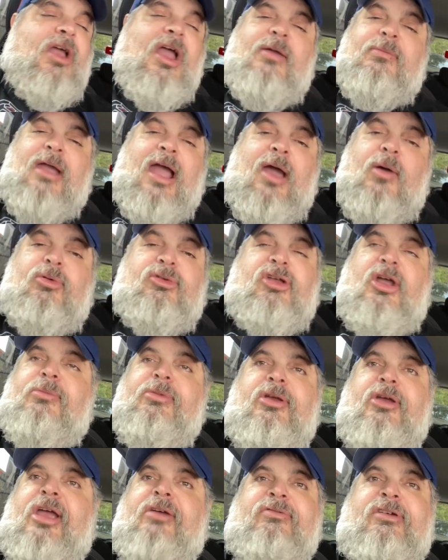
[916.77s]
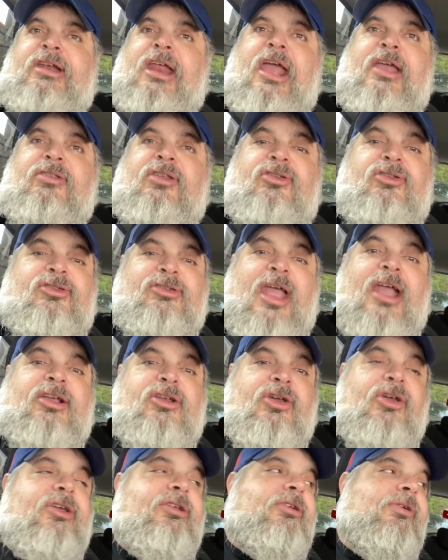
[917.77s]
I mean, I would come here every day. This is that
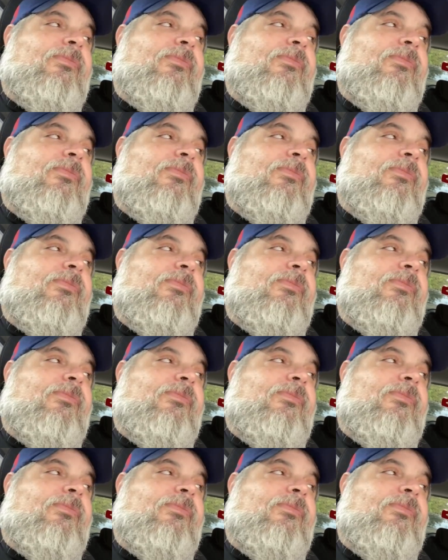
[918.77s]
good.